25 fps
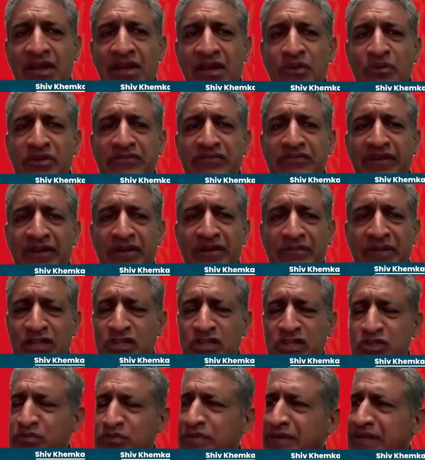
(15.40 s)
We very
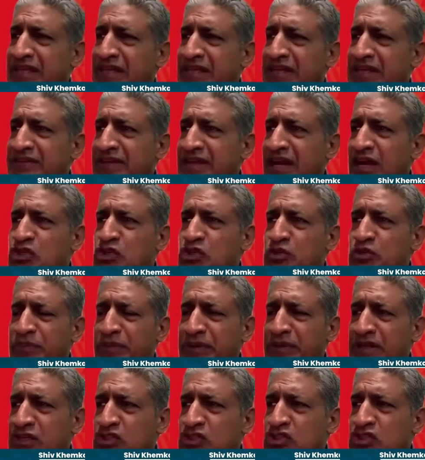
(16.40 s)
much believe in
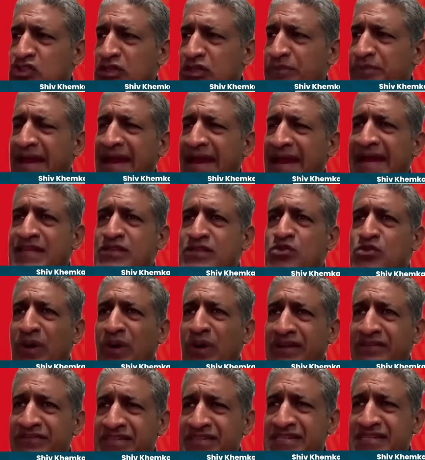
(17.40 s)
entrepreneurship as
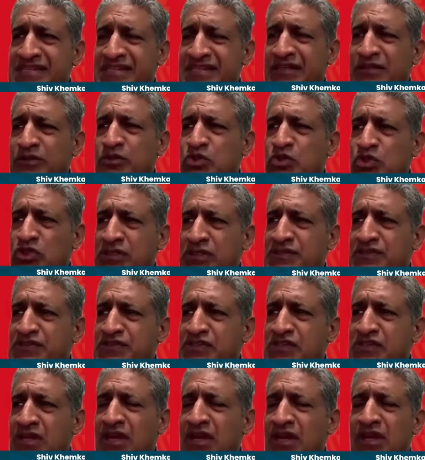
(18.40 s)
one of the
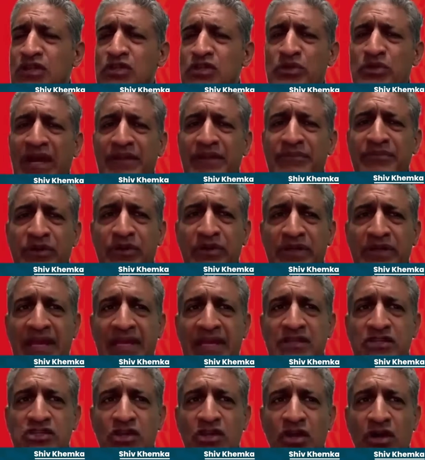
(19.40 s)
solutions to help
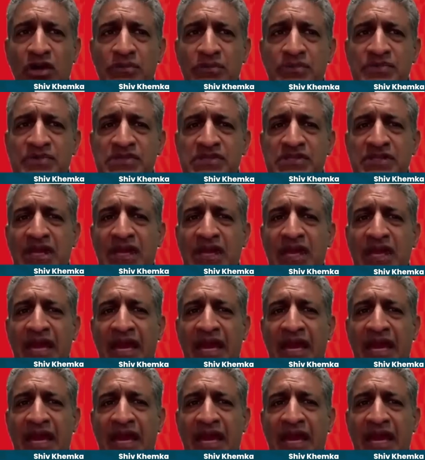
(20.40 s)
create jobs.